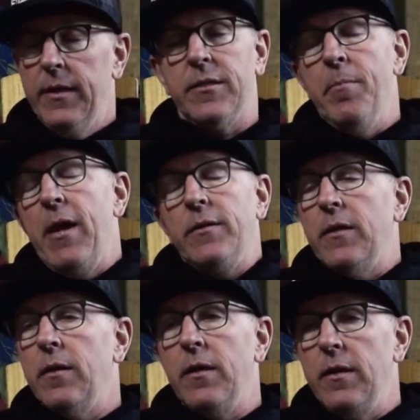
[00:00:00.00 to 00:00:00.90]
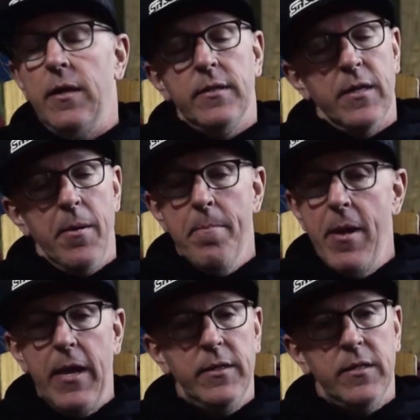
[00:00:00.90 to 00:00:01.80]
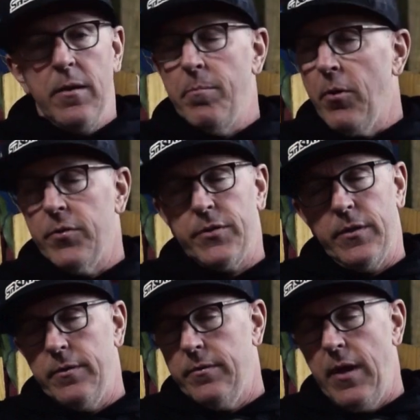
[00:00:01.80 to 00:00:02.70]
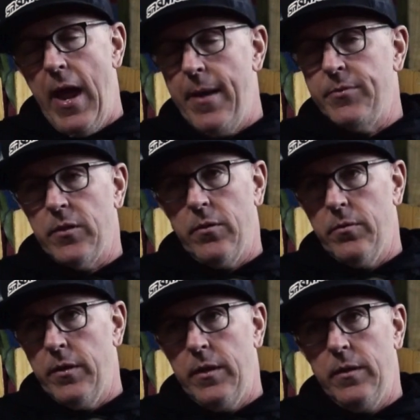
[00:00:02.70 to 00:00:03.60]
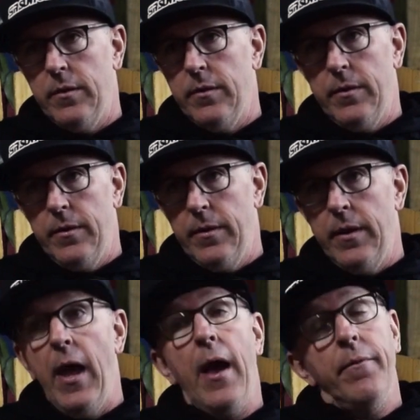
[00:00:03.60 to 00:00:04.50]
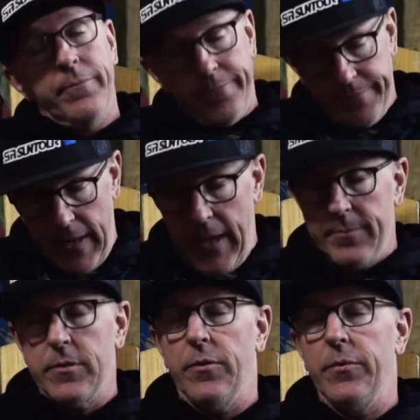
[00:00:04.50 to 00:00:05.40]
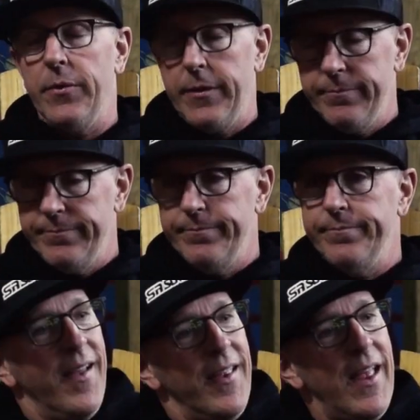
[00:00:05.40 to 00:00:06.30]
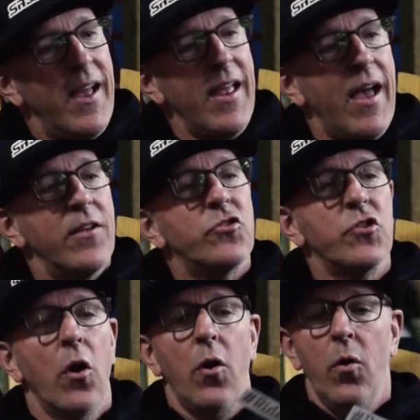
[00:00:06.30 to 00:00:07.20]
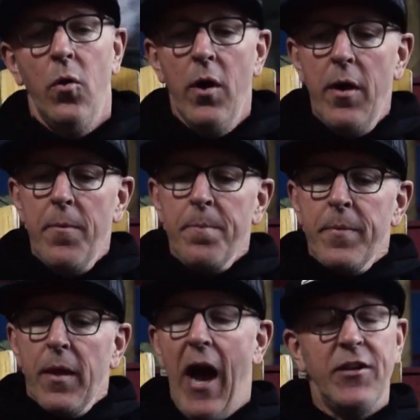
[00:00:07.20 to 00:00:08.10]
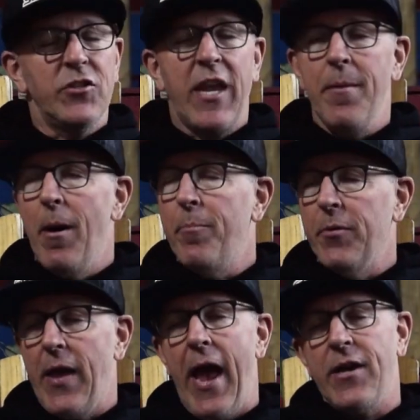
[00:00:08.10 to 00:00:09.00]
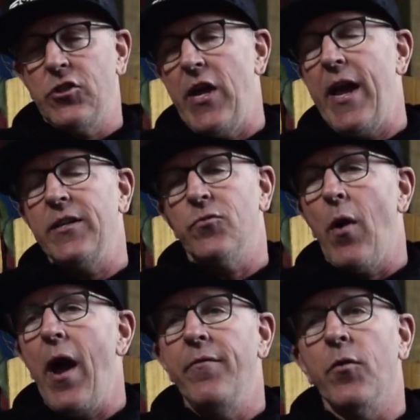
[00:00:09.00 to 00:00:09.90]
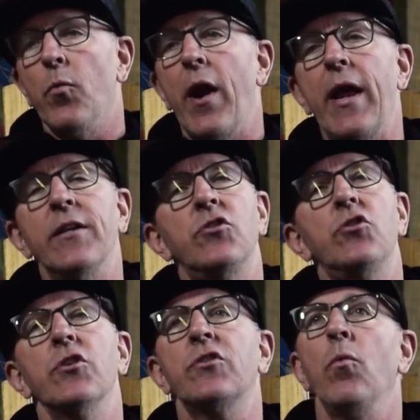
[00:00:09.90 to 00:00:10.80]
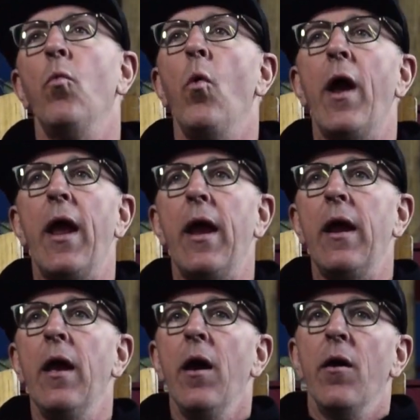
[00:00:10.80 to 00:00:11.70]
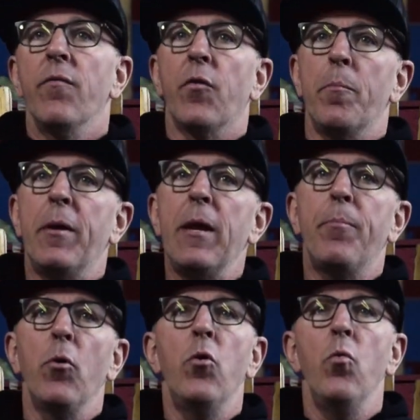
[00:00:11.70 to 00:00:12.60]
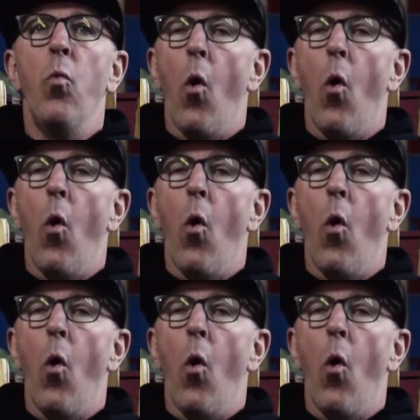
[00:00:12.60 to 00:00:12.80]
It's amazing. He's an amazing person. Absolutely. Yeah, absolutely. Yeah. So I just came up with a hashtag as Ride for Ray as just a way for people who